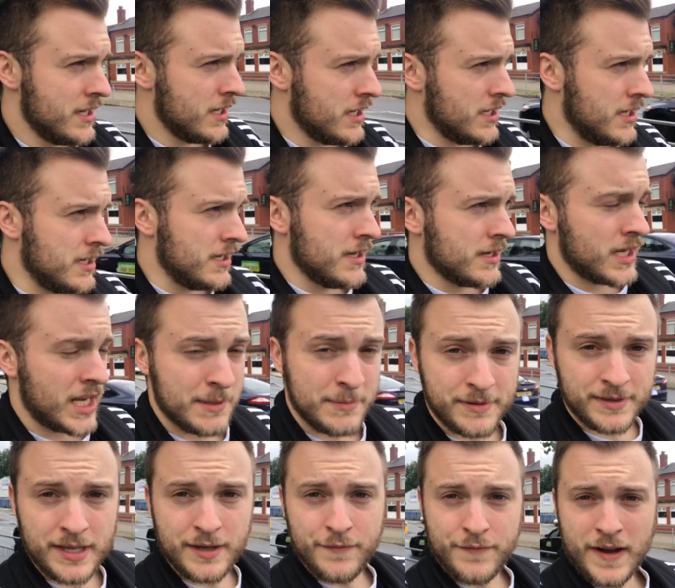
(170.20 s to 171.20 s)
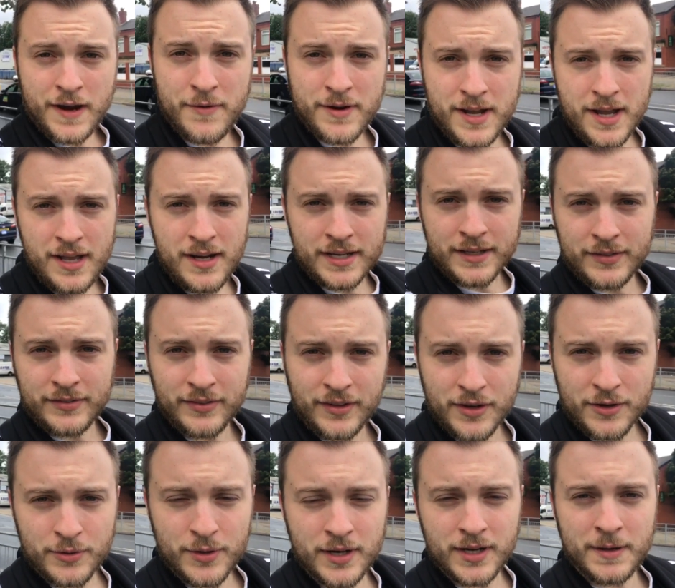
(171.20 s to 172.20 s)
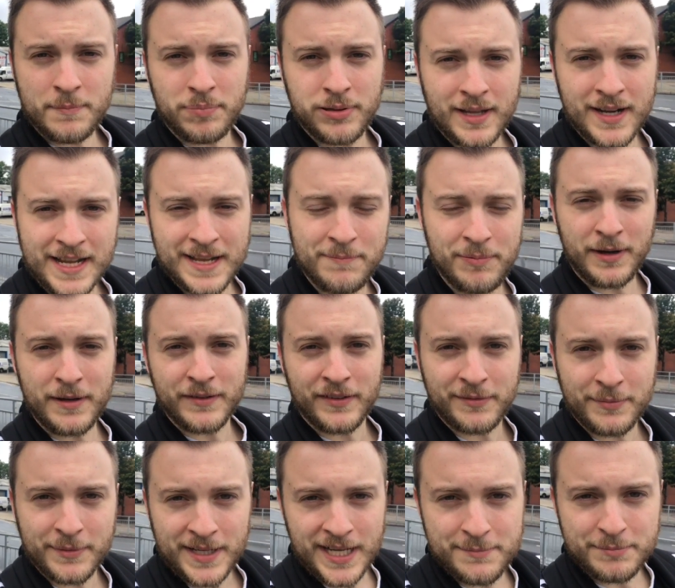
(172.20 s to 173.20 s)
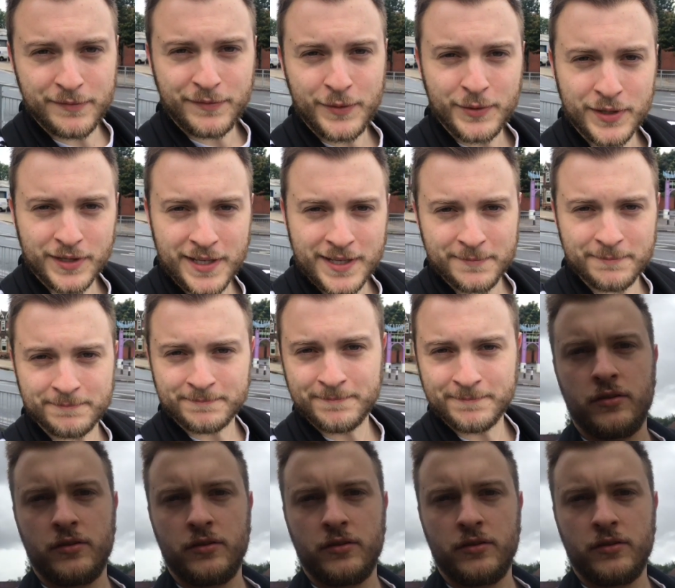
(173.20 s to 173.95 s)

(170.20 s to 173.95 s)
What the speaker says: Going to be there very early, so plenty of pints to be had before the game.